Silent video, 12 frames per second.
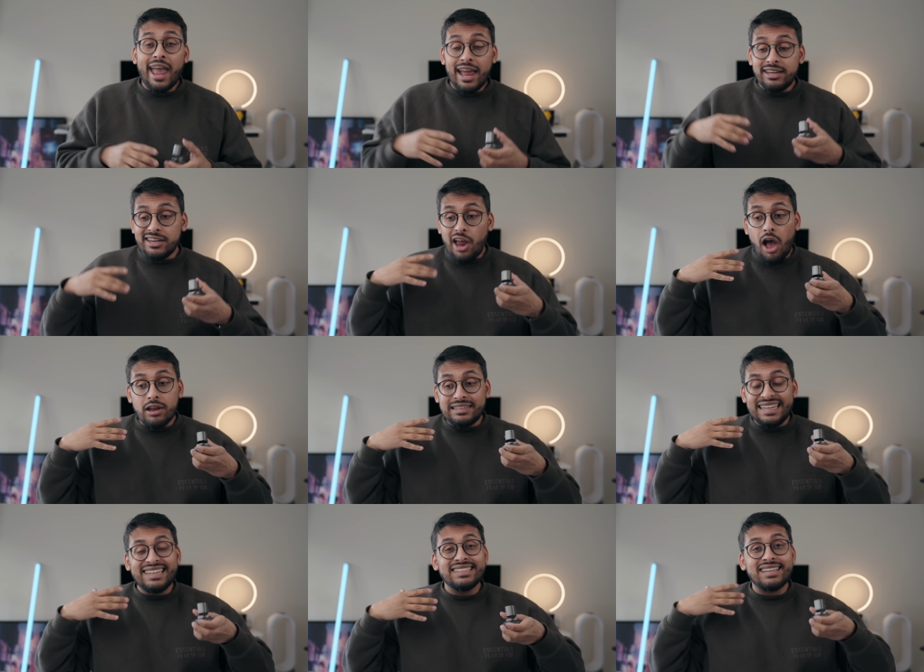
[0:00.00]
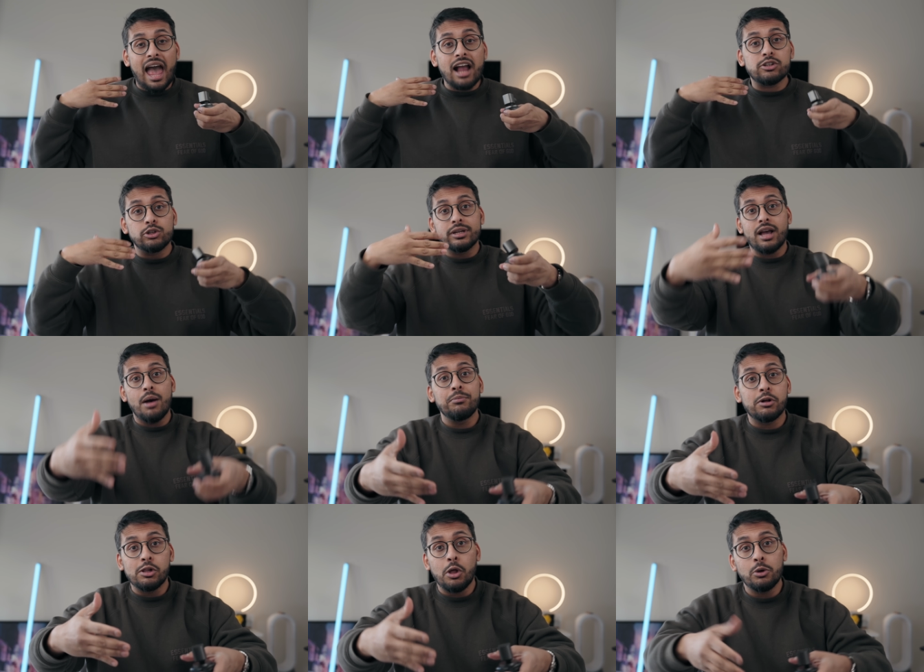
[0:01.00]
handy not needing to actually
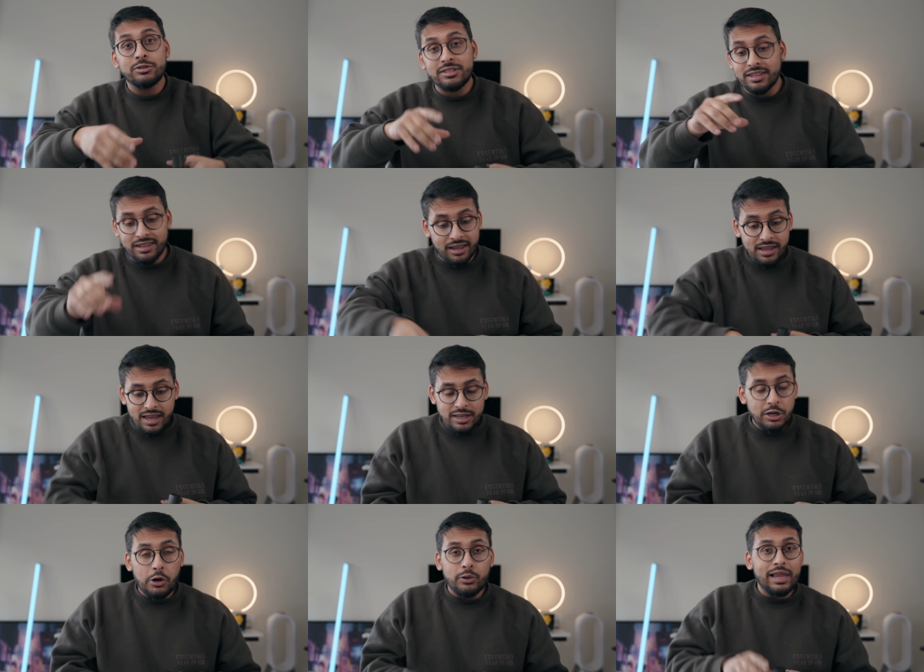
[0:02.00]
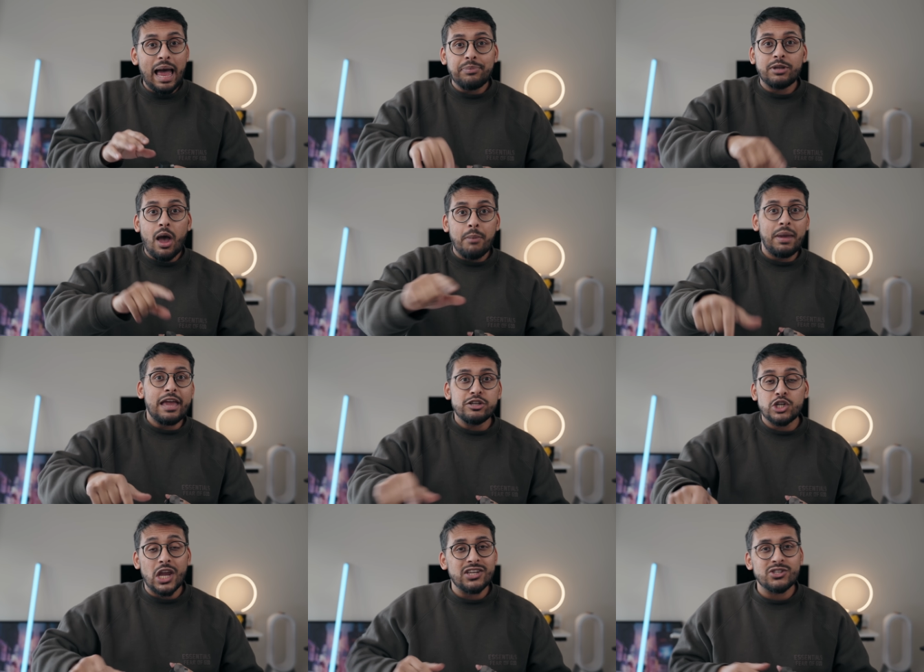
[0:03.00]
come close to the, you know, laptop
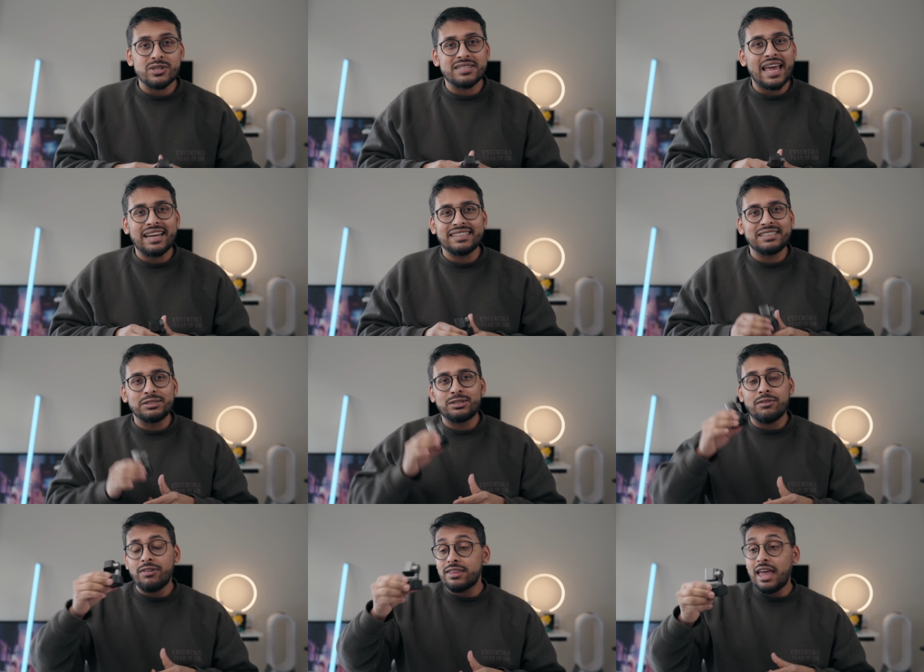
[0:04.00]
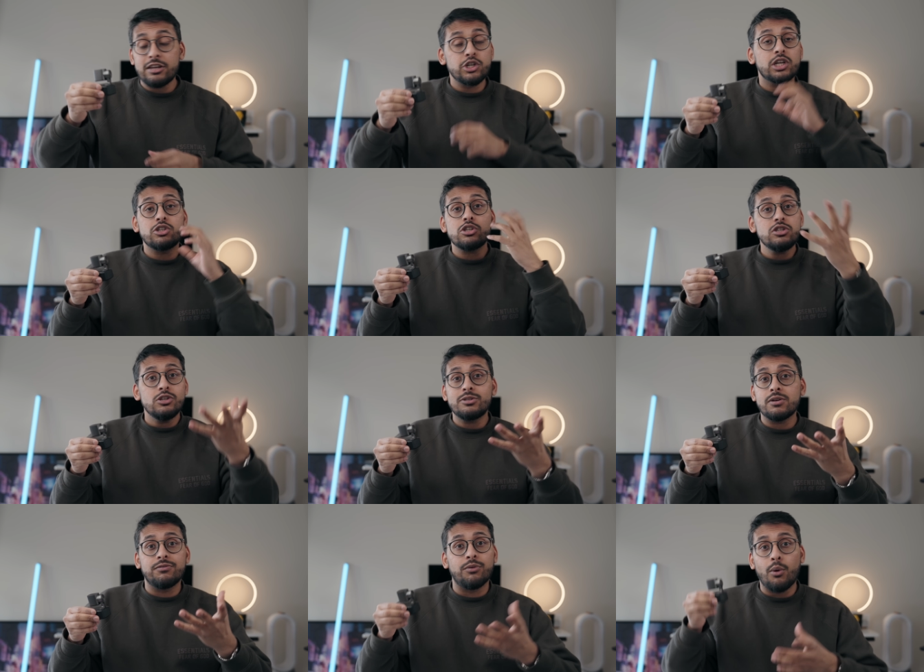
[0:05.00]
and change the settings and stuff like that. And she could just
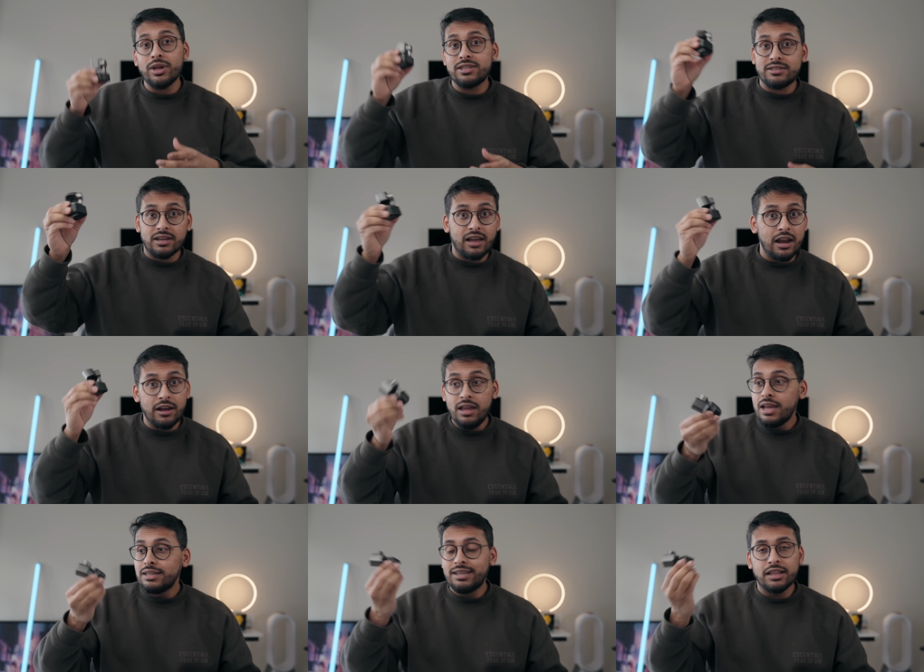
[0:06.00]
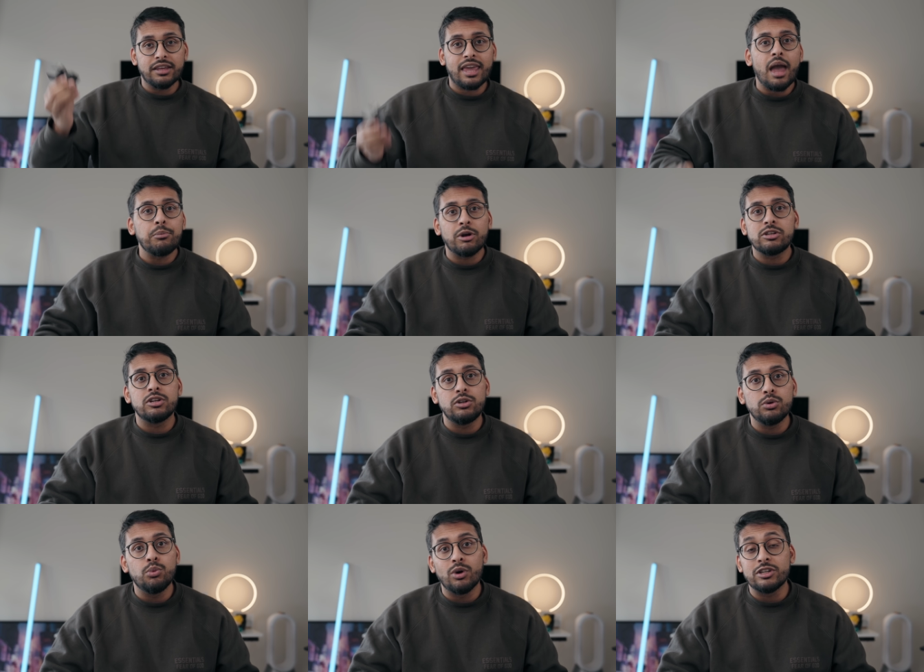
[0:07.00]
use her voice to kind of tell the camera to
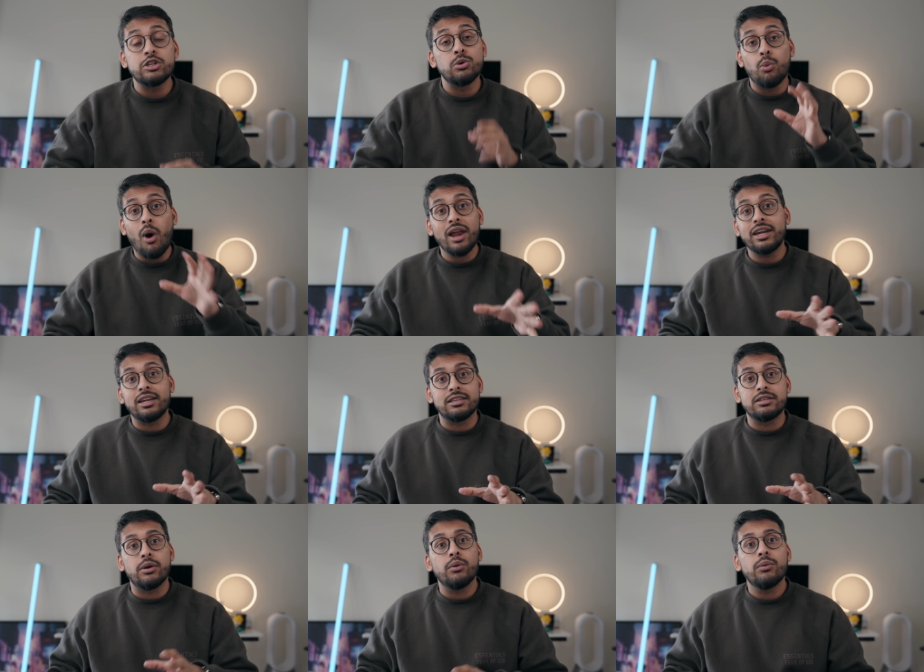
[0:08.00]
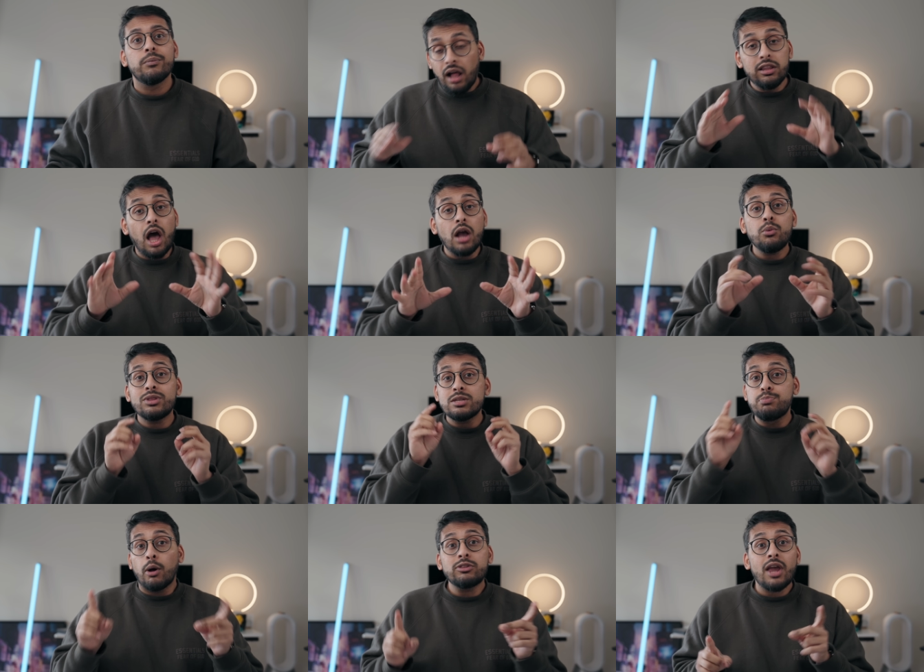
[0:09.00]
do what she wanted it to. Along with this,
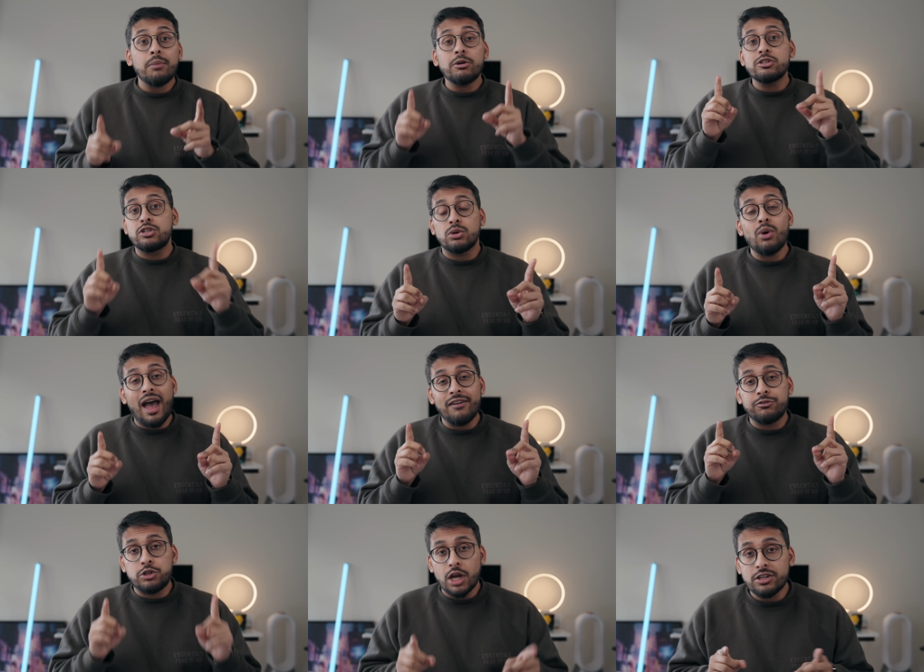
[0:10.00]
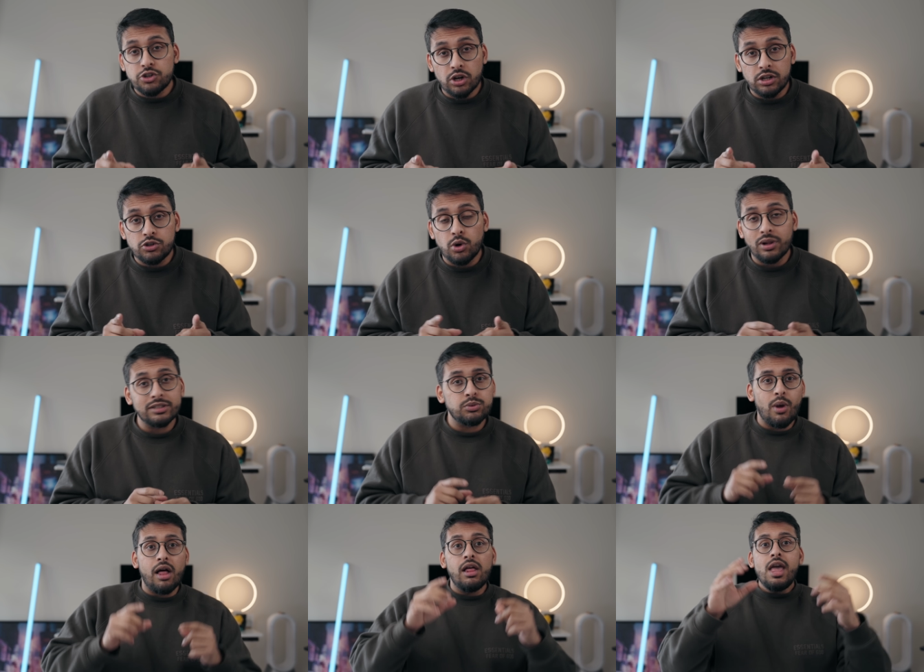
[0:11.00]
both cameras do have gesture control as
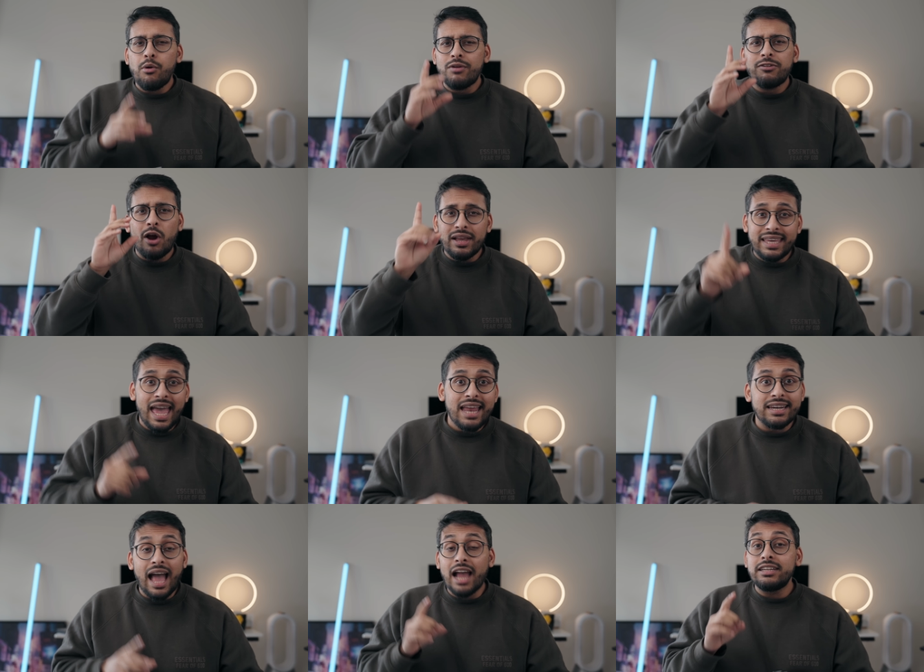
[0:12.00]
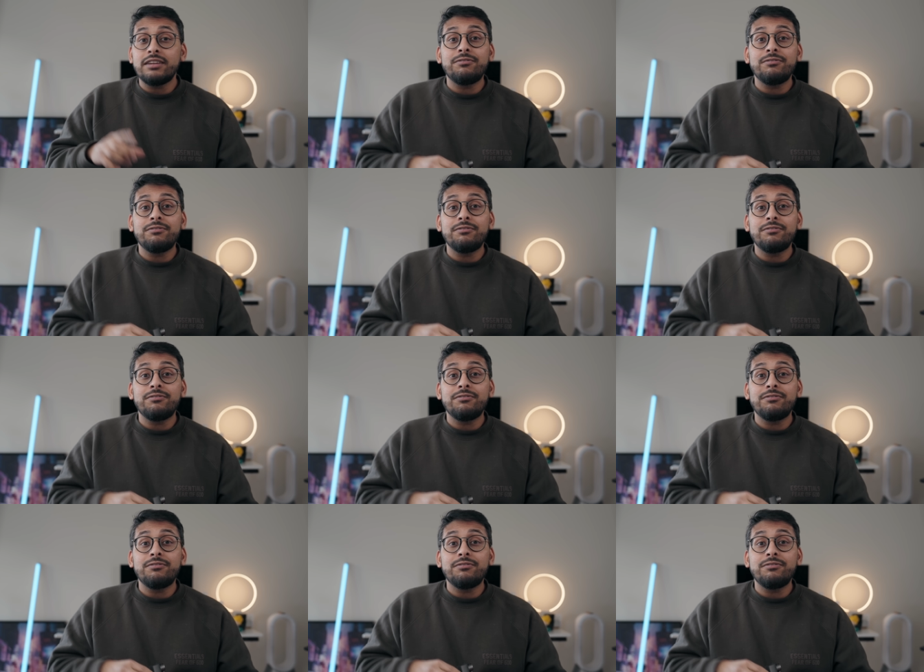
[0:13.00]
well. However, again, I did